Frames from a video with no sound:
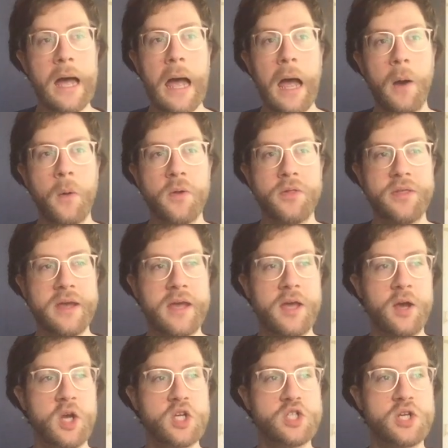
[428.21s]
I would think
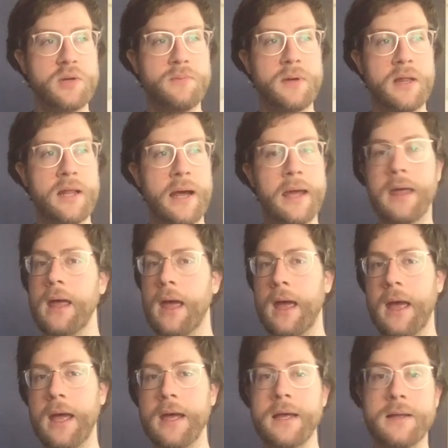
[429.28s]
it should be like
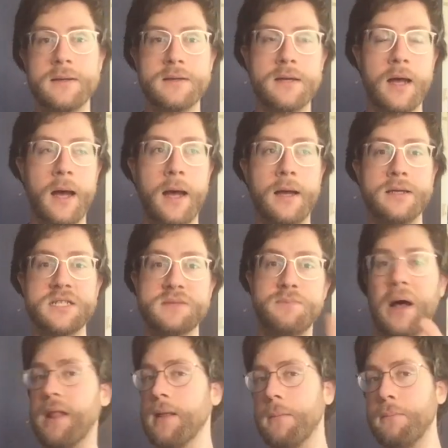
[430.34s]
a
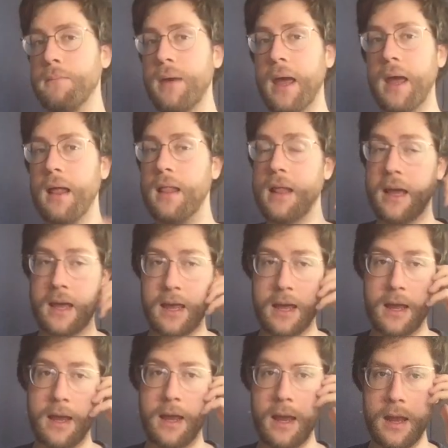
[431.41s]
spell, like
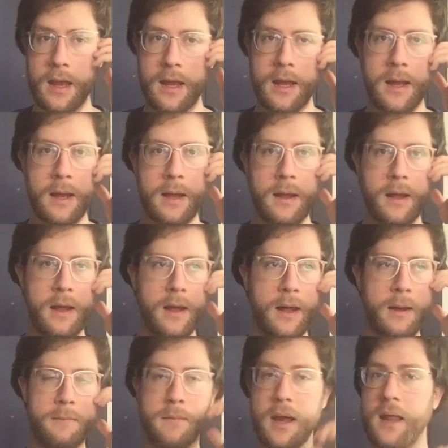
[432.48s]
a
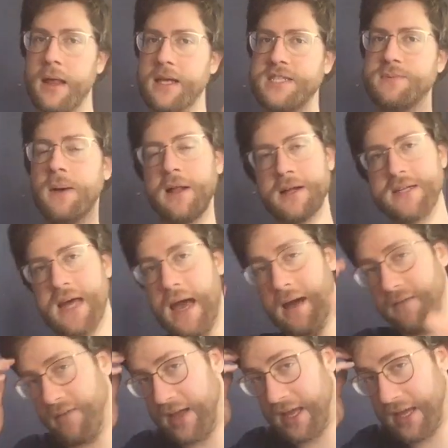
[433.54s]
melee spell attack
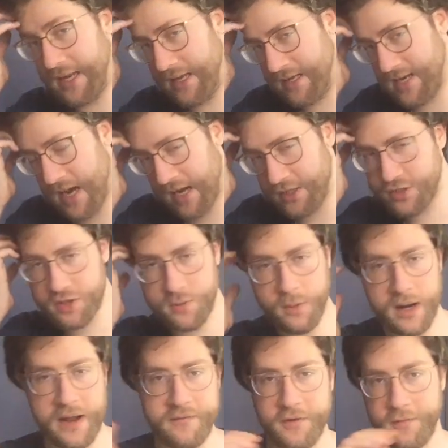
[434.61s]
of like a touch or
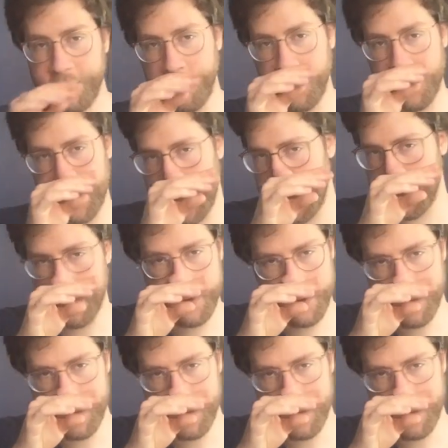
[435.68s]
whatever for that.